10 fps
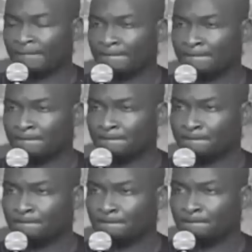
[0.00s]

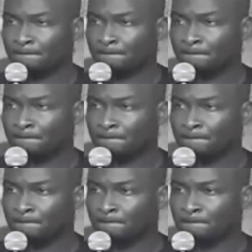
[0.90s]

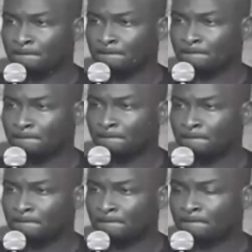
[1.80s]

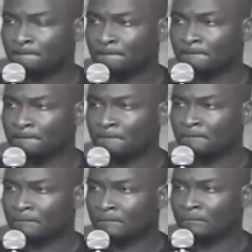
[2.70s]

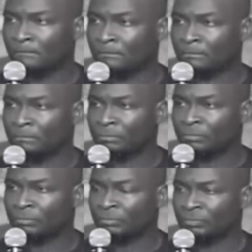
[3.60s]

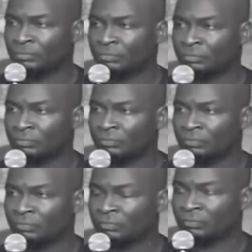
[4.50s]

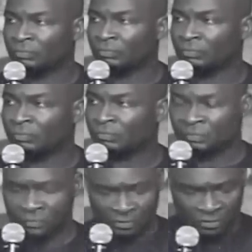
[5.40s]
Nobody speaks.